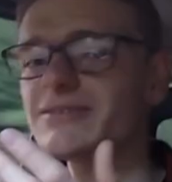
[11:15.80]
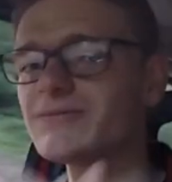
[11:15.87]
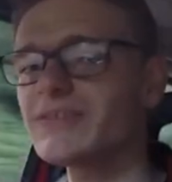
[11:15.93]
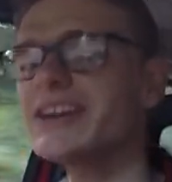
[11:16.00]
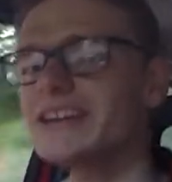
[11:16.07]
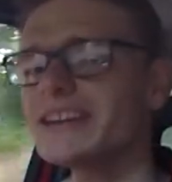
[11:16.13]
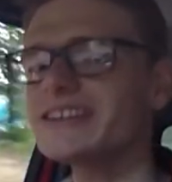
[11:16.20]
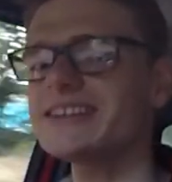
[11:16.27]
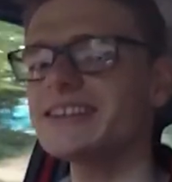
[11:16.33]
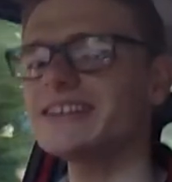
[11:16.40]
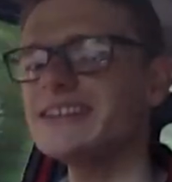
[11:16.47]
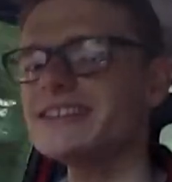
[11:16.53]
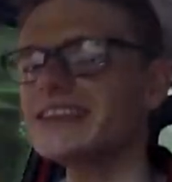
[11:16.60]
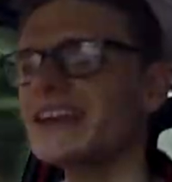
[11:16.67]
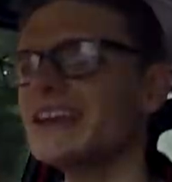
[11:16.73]
it
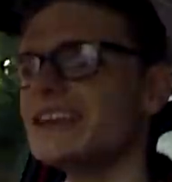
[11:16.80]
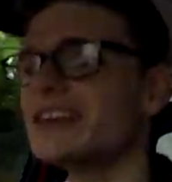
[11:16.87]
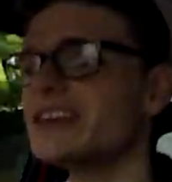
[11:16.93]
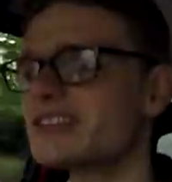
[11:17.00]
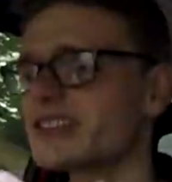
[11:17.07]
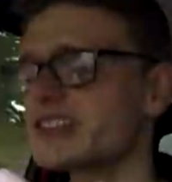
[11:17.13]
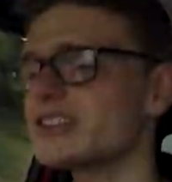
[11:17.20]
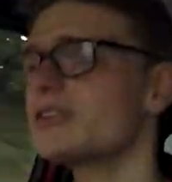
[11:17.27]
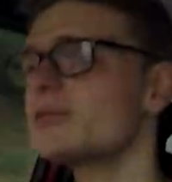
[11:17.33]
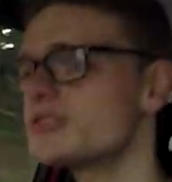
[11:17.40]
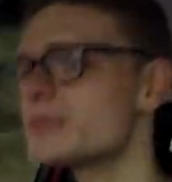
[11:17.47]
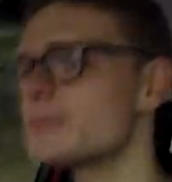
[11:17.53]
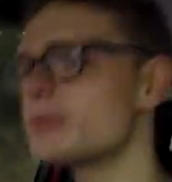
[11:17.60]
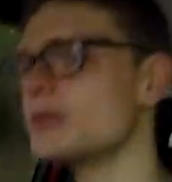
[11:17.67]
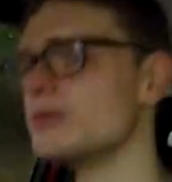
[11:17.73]
realistically take to
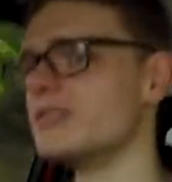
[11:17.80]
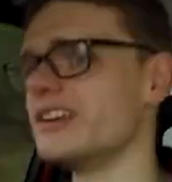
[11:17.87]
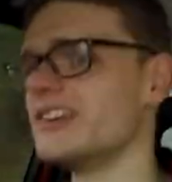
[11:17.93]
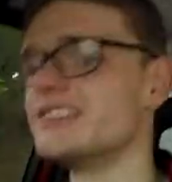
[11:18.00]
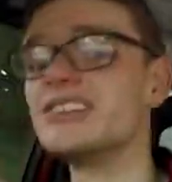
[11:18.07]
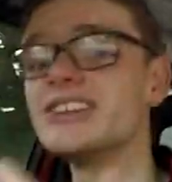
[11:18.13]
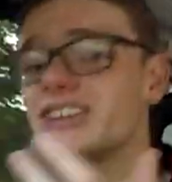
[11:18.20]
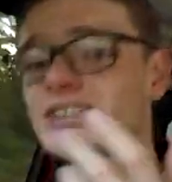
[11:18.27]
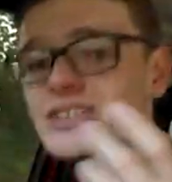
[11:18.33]
close a boot lid?